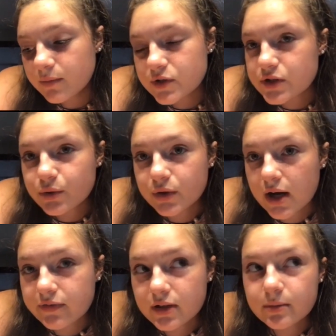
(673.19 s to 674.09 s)
Just cooling
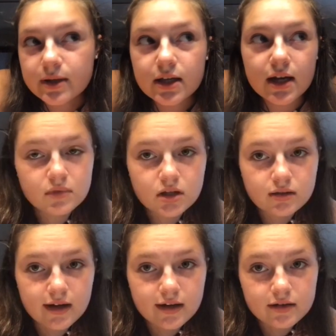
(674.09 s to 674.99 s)
off a little bit. The
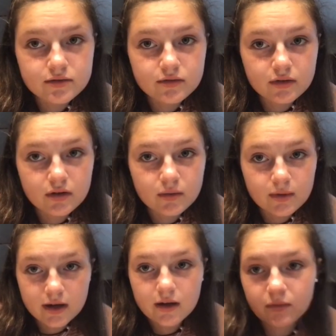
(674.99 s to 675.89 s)
lighting isn't really gonna
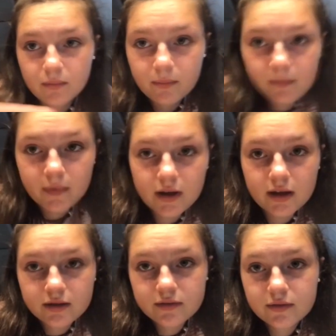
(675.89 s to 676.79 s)
work out, I
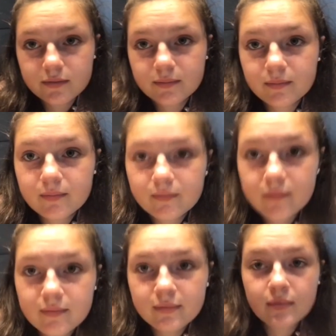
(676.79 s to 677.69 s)
guess.
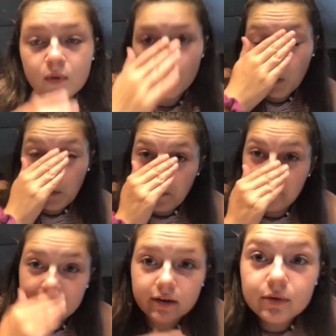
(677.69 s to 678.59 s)
Ooh,
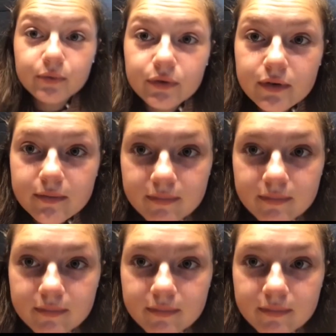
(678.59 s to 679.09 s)
who knows?